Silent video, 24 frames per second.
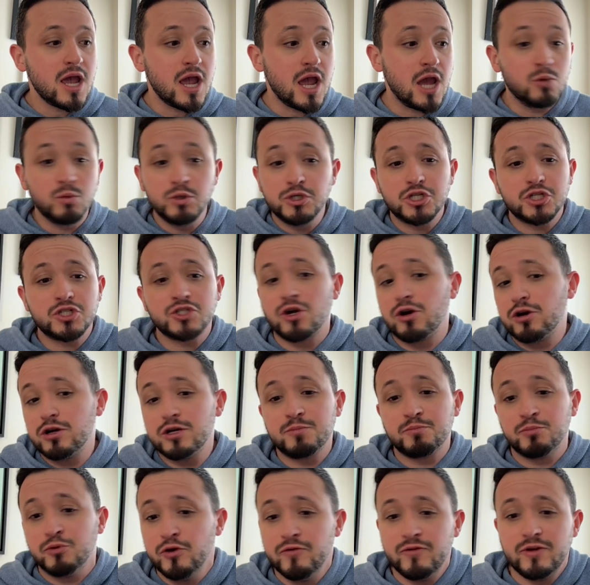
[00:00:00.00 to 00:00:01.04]
And we just
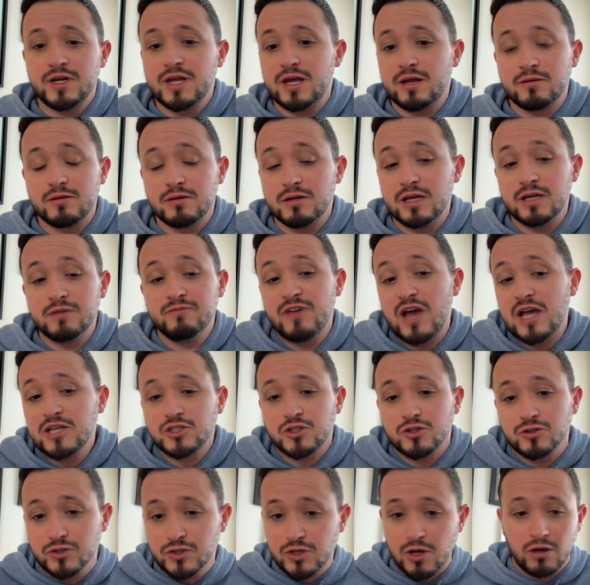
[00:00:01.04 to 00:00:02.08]
started proving to
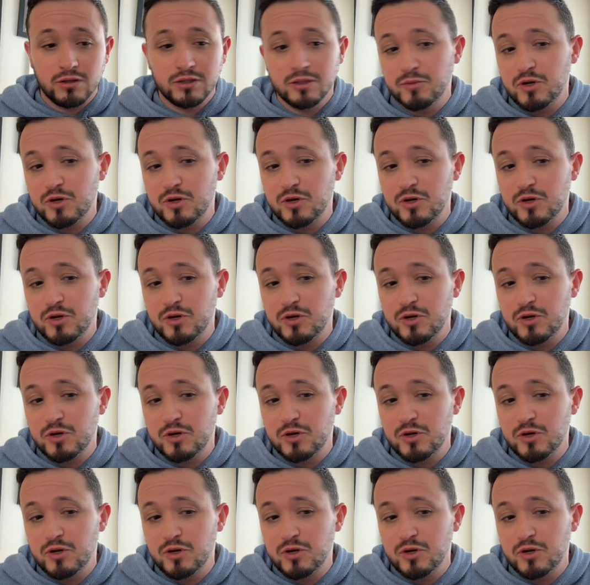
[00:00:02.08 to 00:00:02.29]
investors called